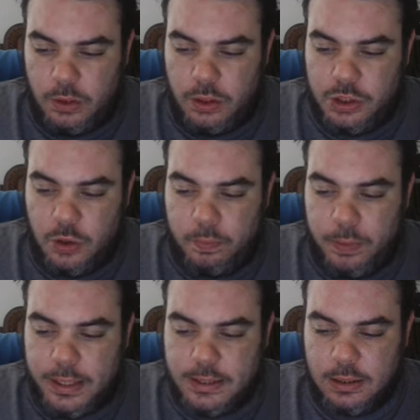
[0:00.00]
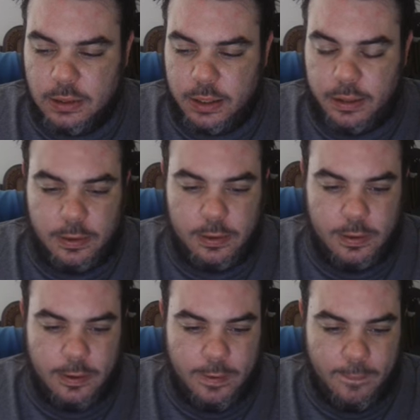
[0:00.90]
So basically,
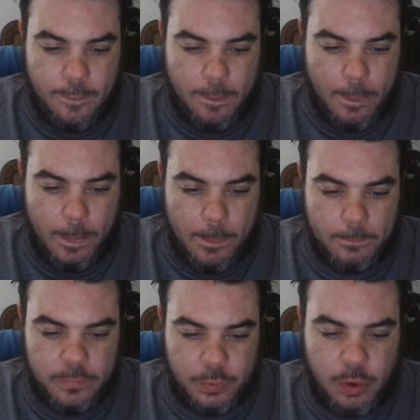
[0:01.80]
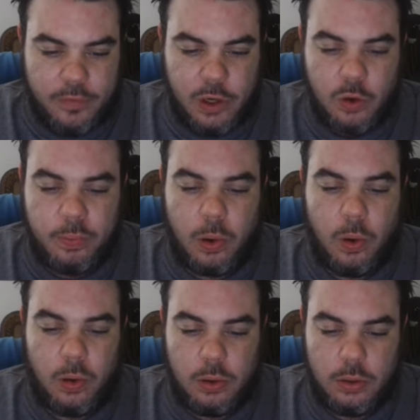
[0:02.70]
you have a new
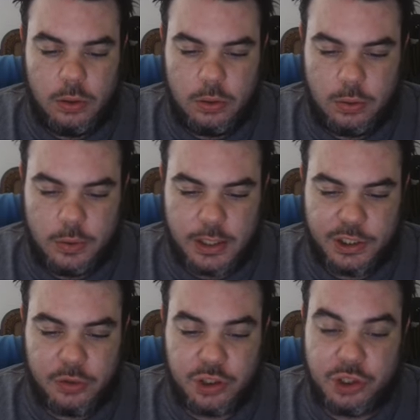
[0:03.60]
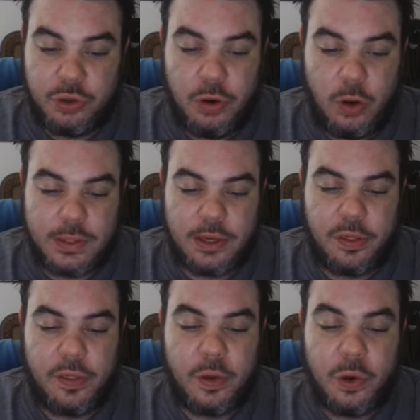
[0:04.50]
poll that shows Trudeau is in
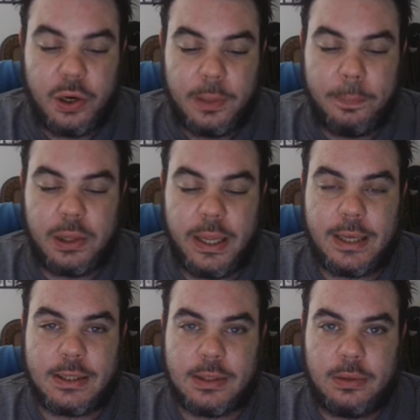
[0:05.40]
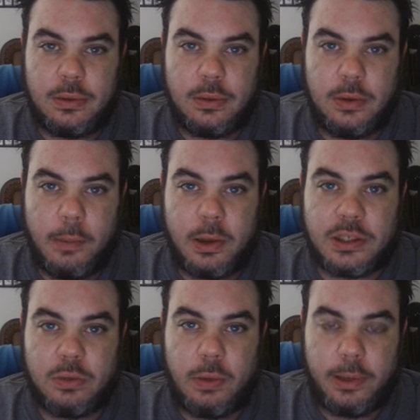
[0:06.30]
third place
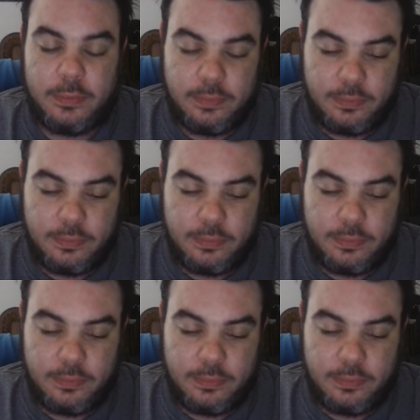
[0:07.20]
amongst women.